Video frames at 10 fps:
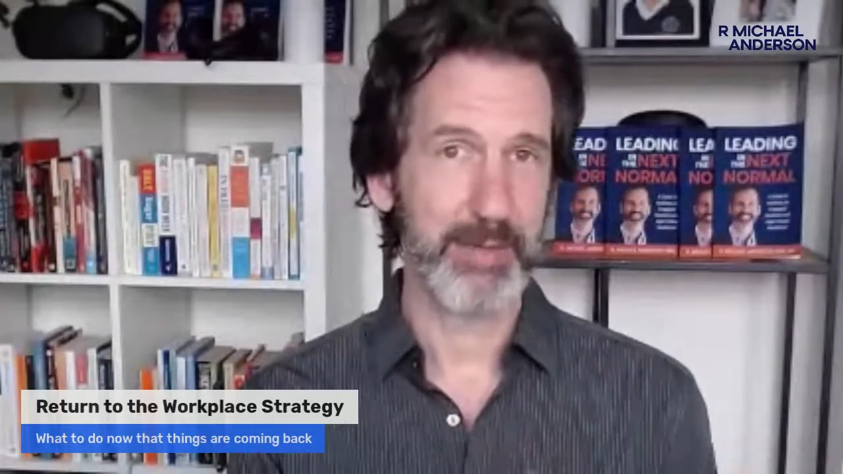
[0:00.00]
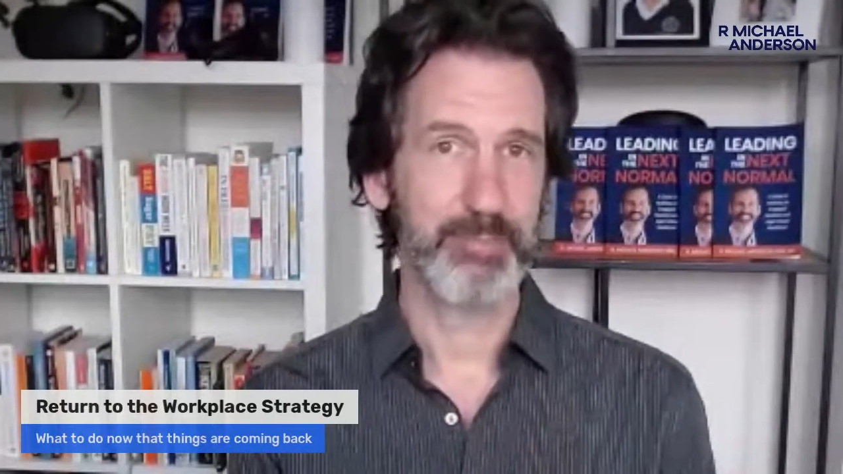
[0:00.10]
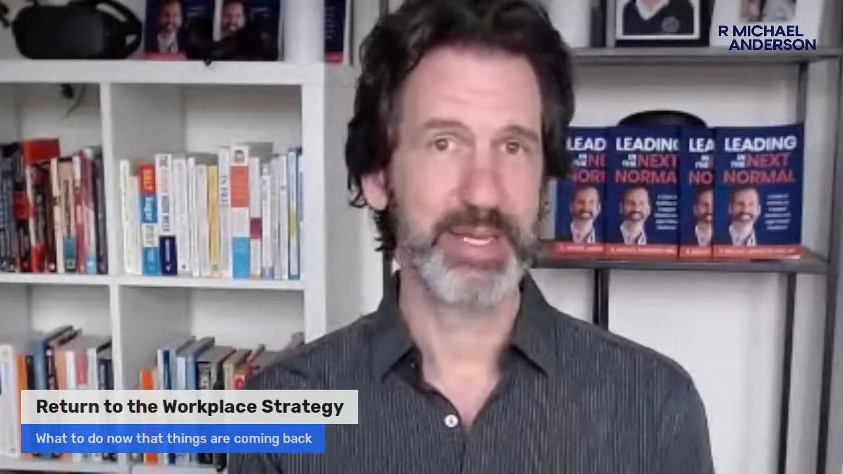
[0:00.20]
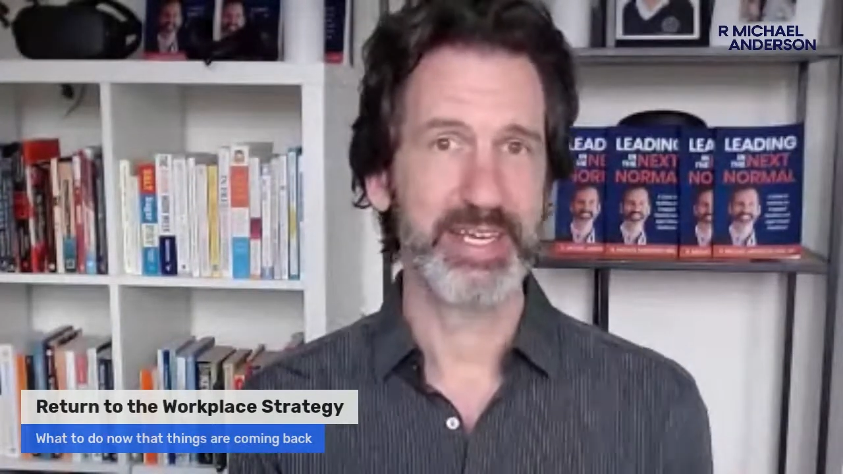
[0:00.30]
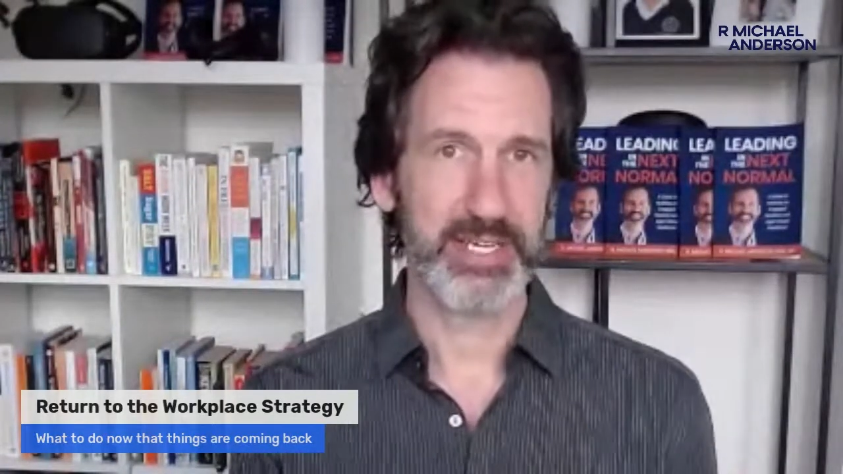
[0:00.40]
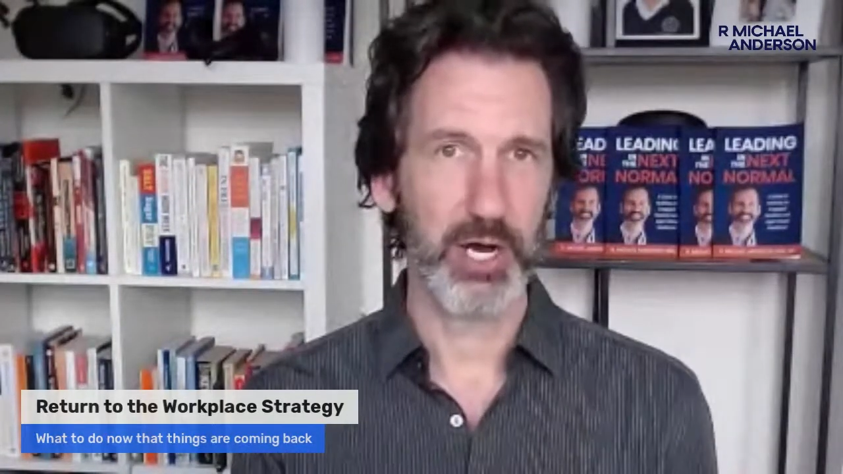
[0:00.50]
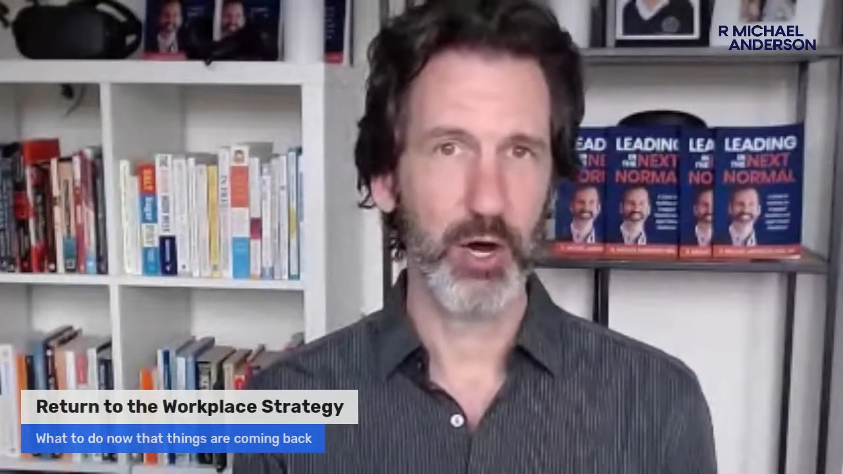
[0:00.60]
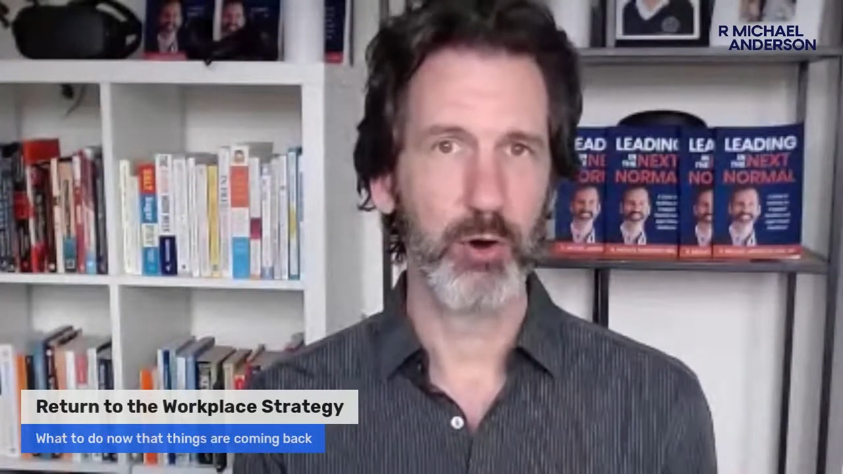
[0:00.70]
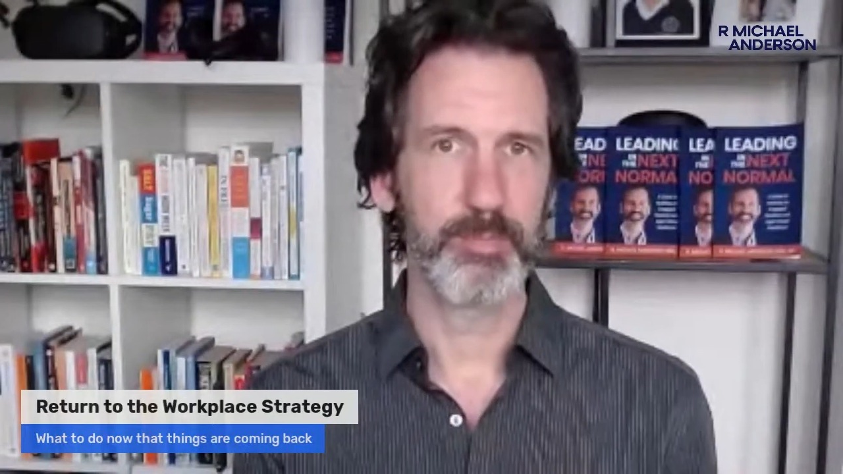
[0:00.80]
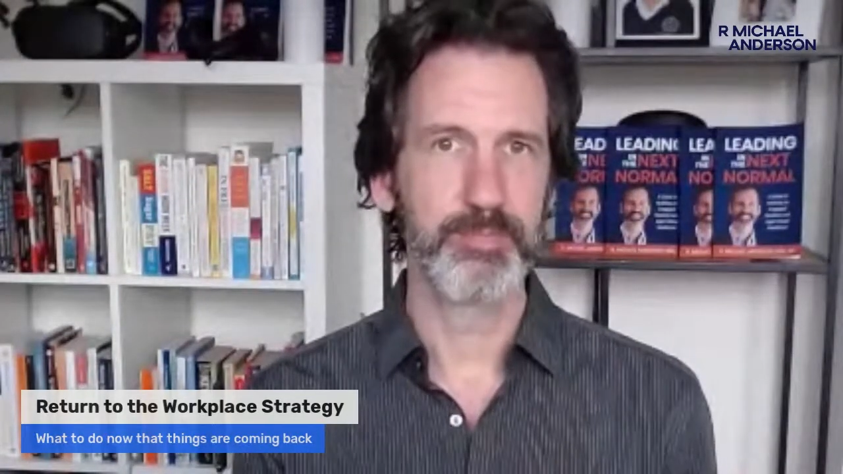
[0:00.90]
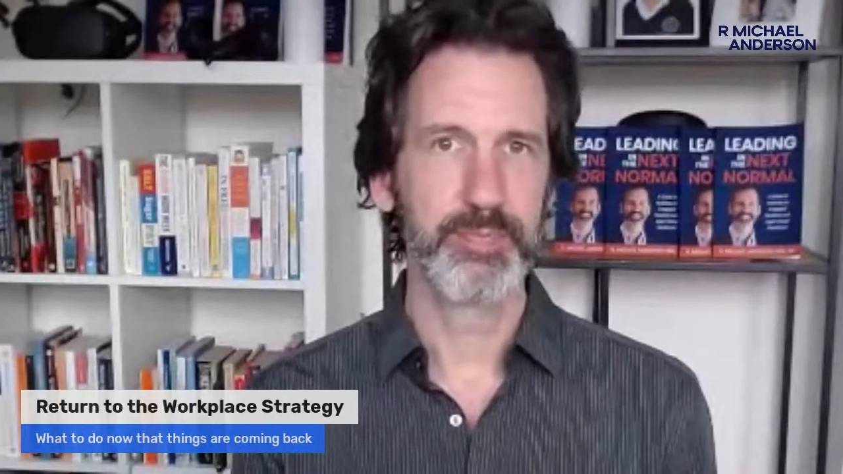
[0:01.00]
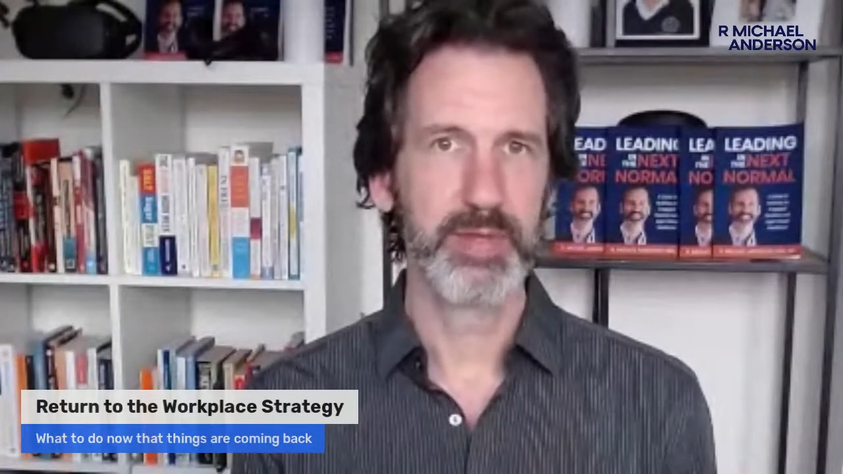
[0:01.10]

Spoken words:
at being at home.